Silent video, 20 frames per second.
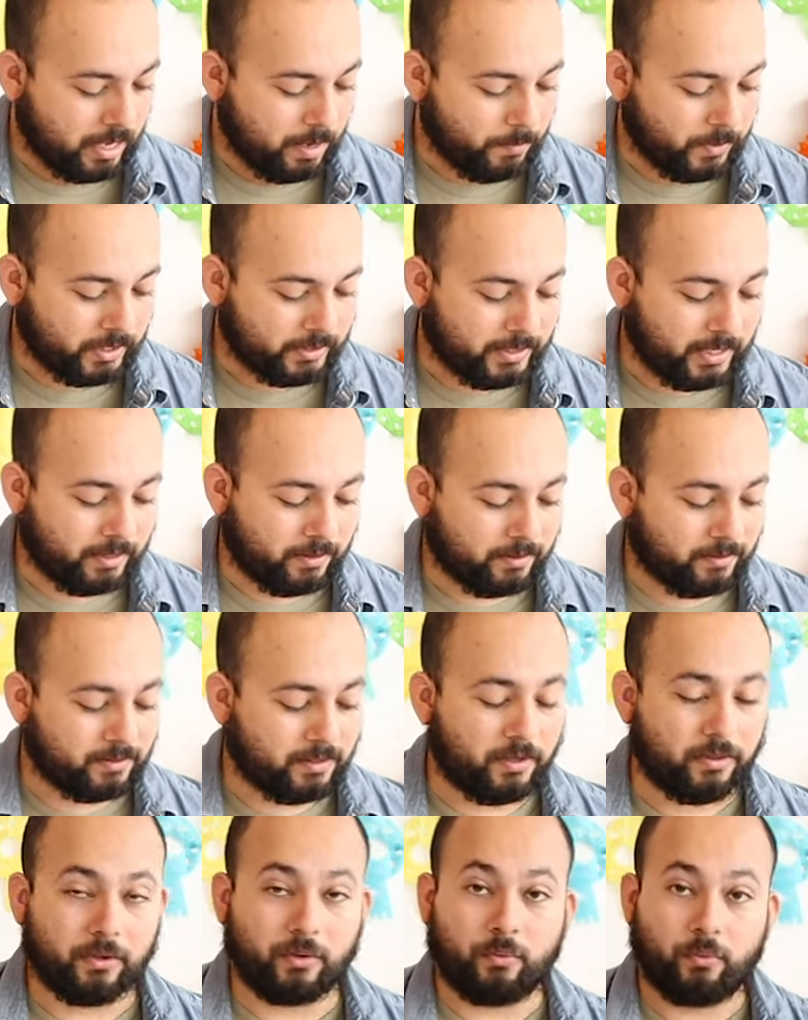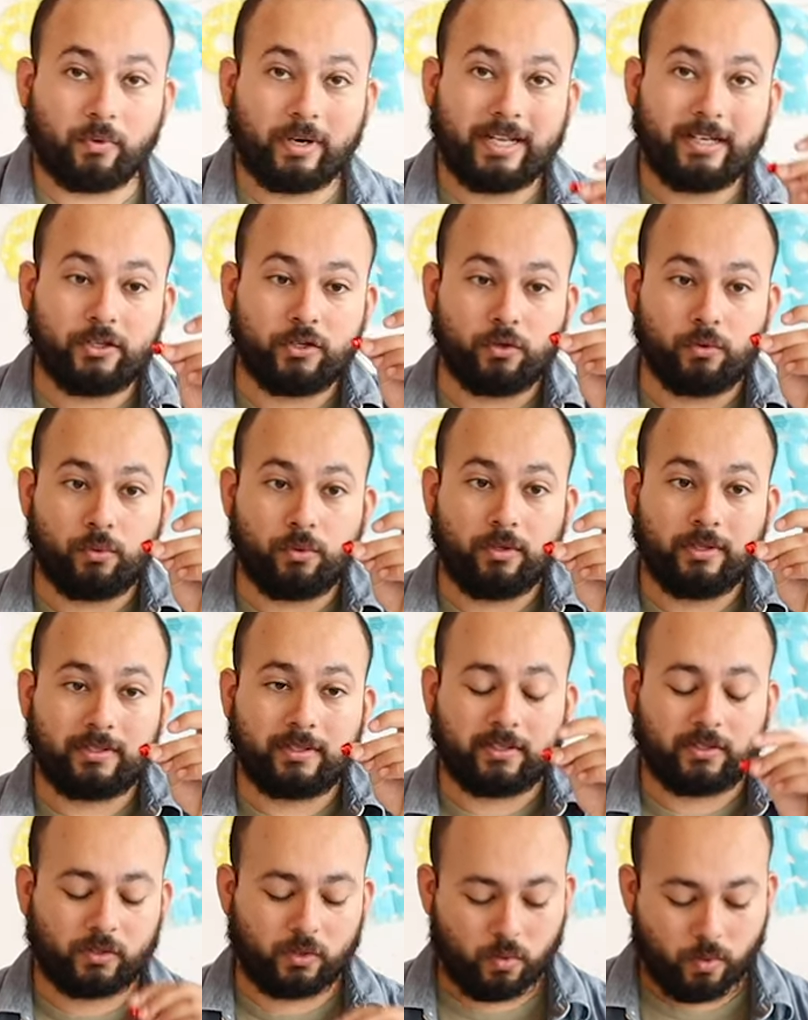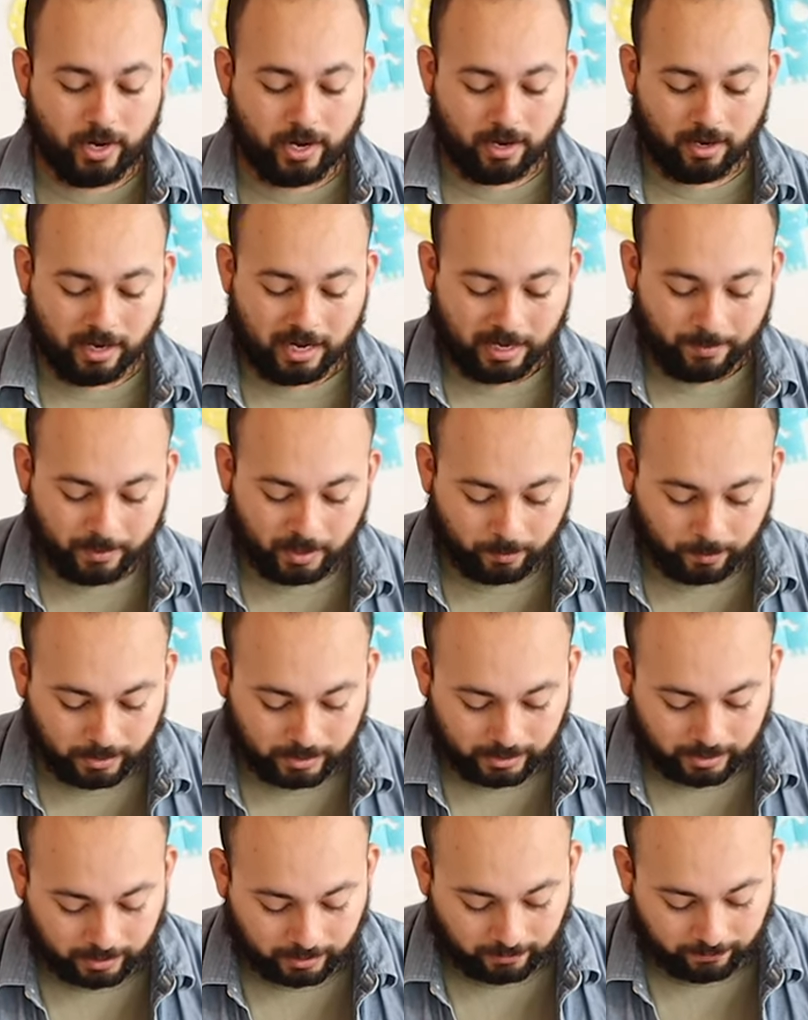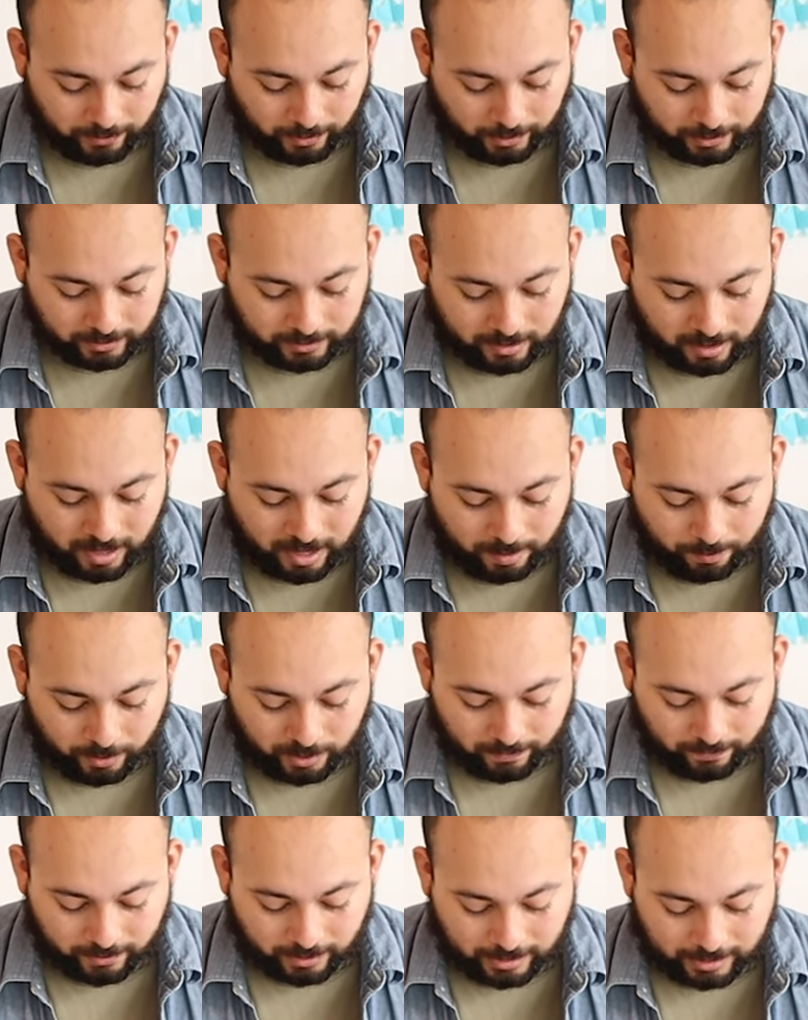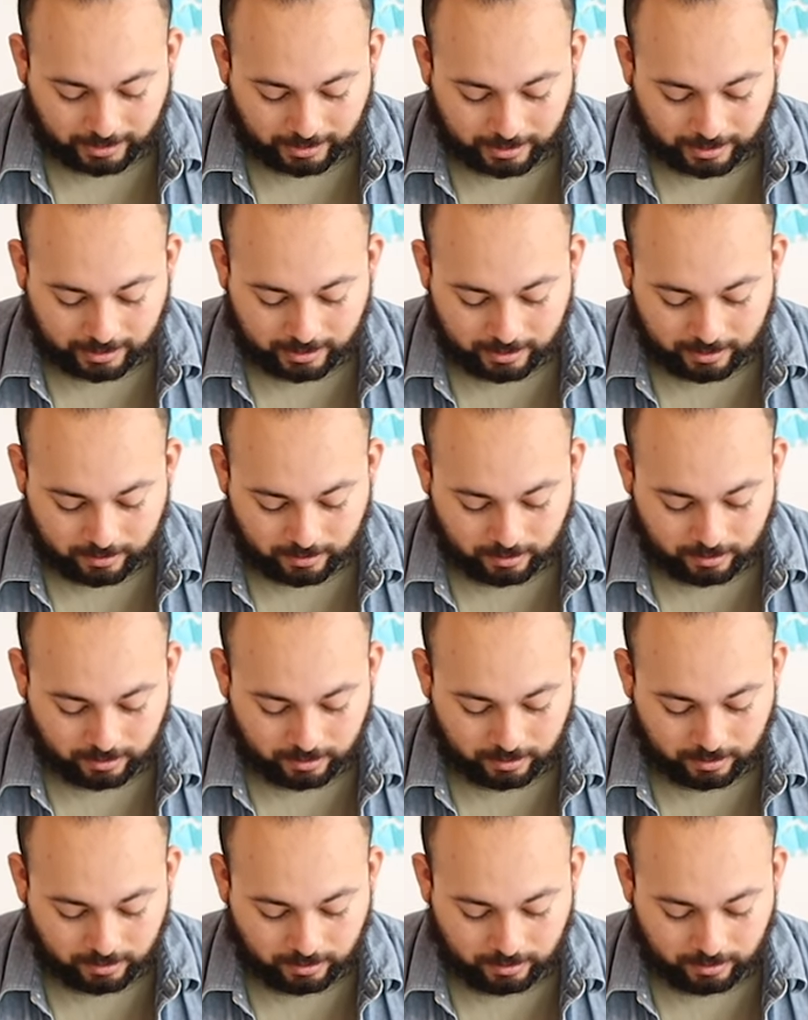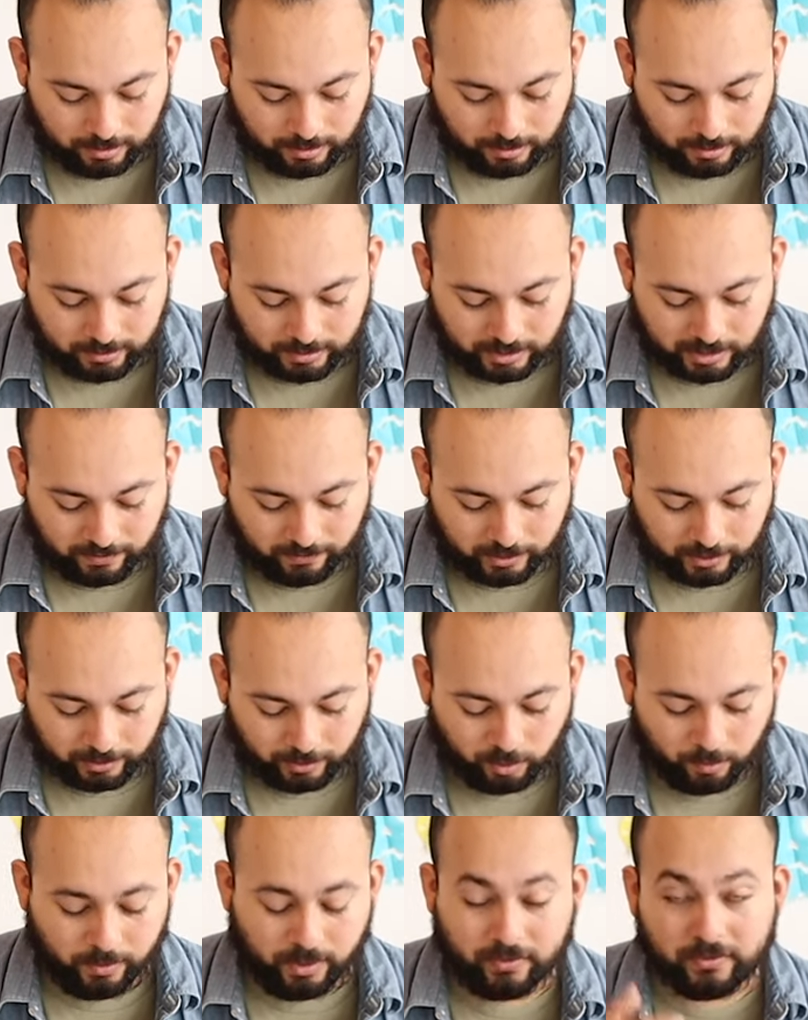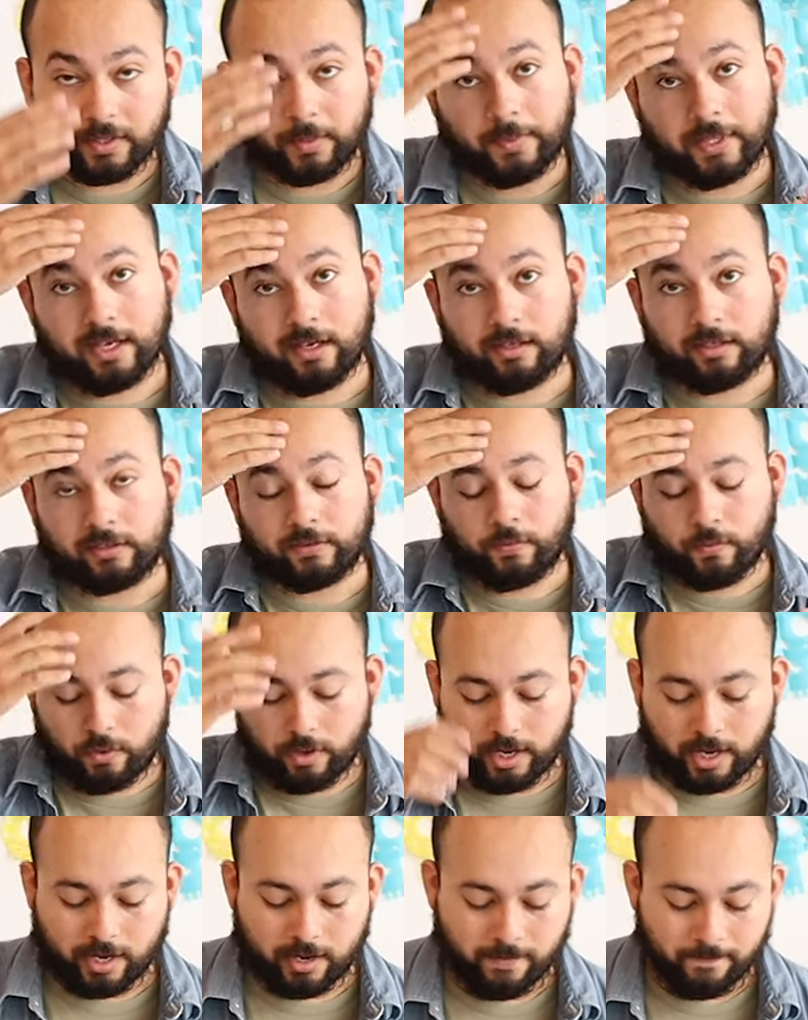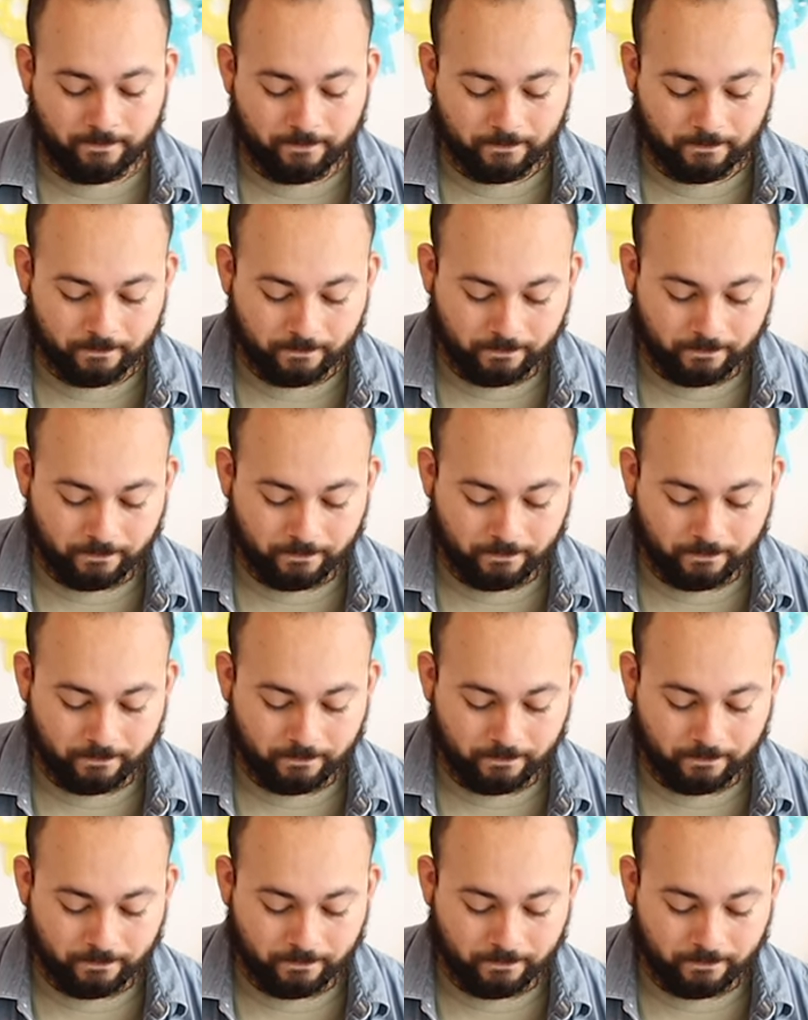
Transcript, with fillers: I'm gonna take this other red jewel, it's a square, and I'm gonna put it at the very top of the calaca to give it a little bit of something on its forehead.